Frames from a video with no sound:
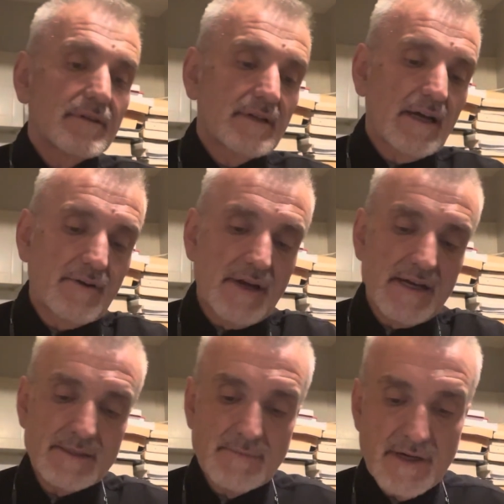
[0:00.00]

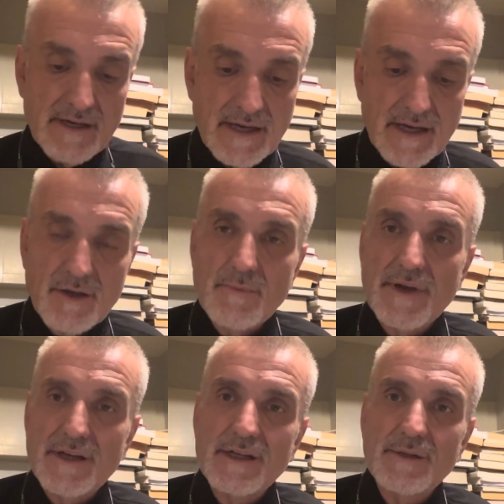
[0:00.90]
canonized by
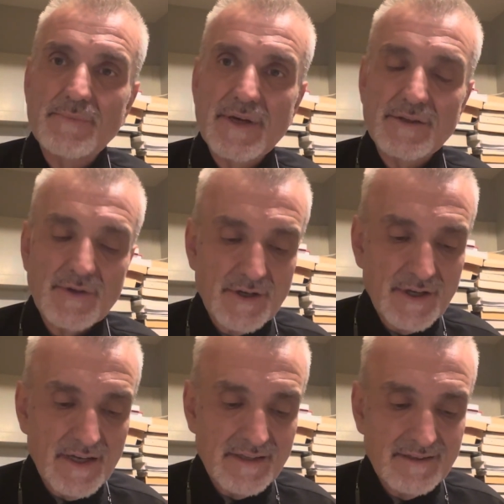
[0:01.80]
ecumenical
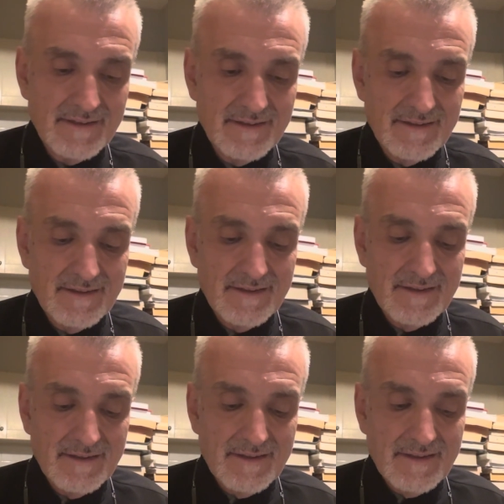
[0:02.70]
patriarchate.
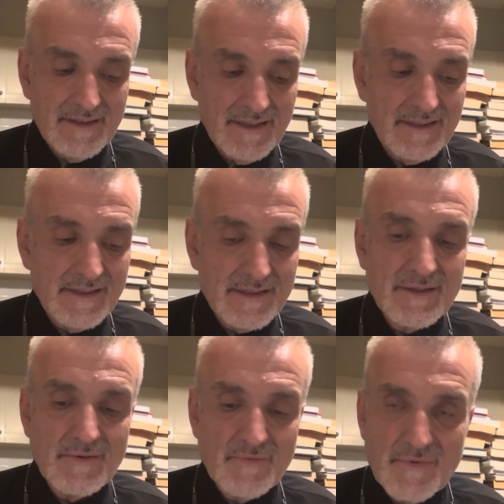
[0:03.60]
It
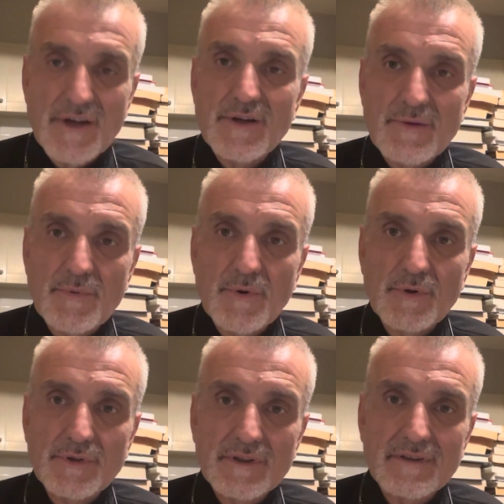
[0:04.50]
is very
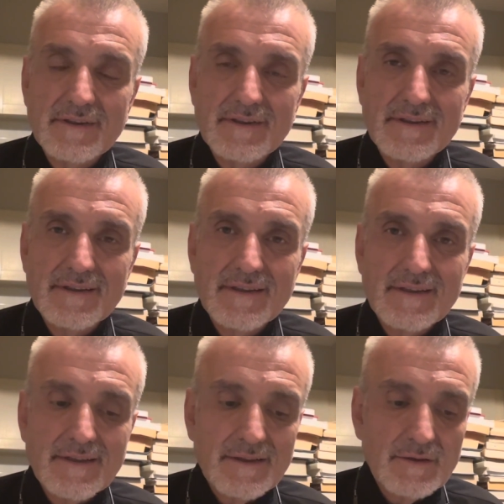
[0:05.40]
important
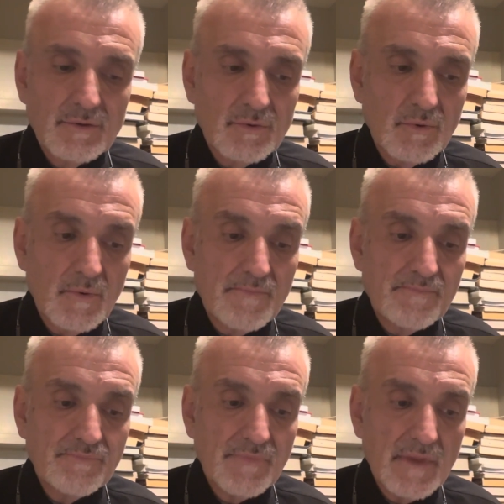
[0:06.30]
to
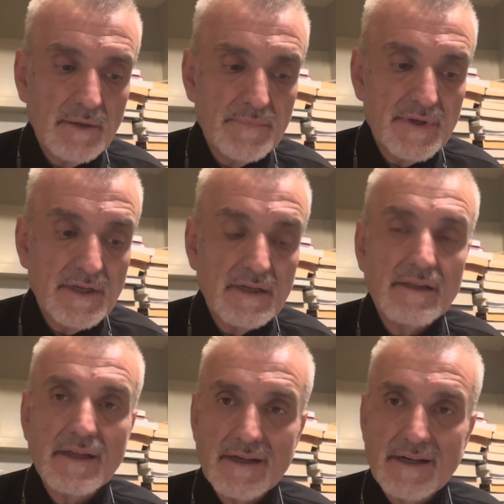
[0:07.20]
be
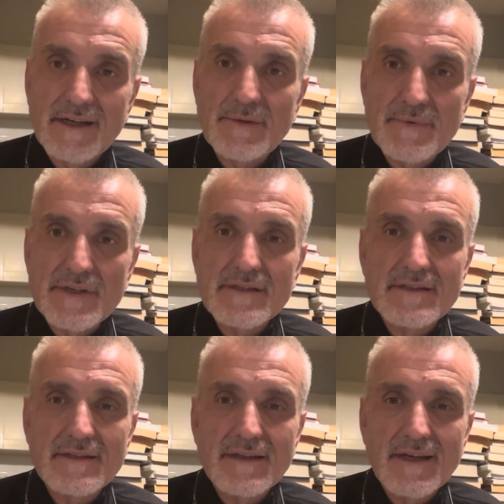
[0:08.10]
like
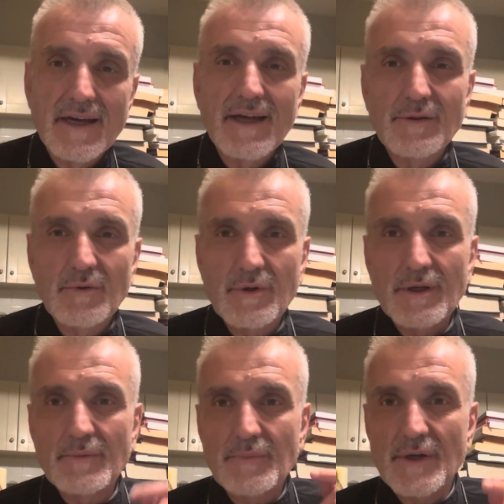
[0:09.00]
honeybees and look
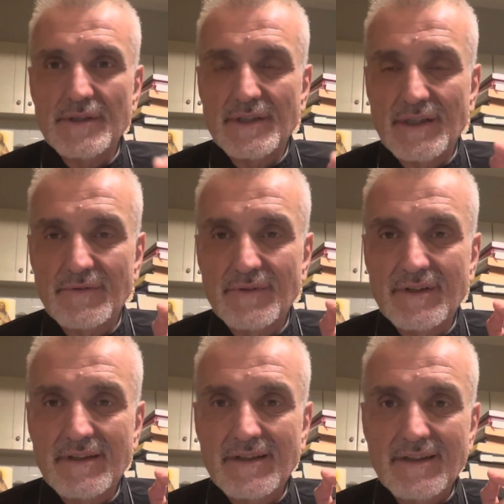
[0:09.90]
positive
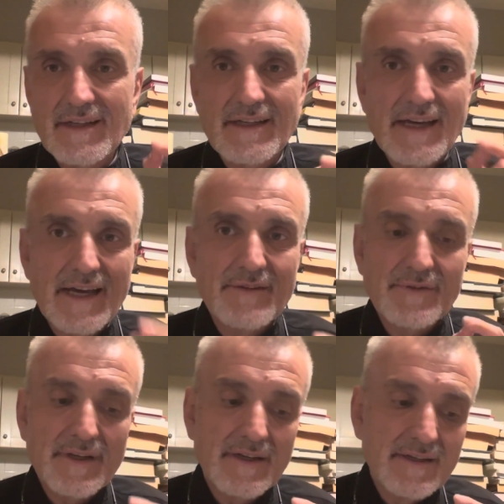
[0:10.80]
in
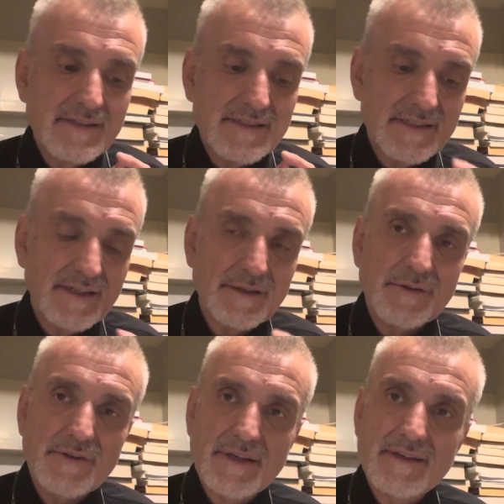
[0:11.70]
every single
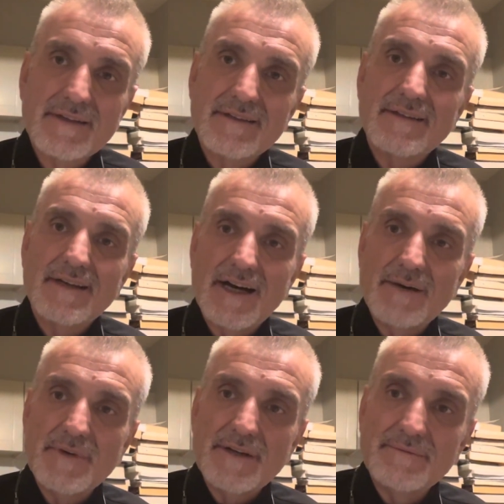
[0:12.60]
thing.
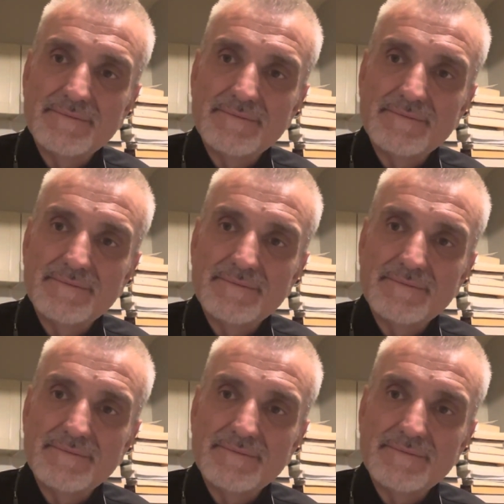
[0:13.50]
Amen.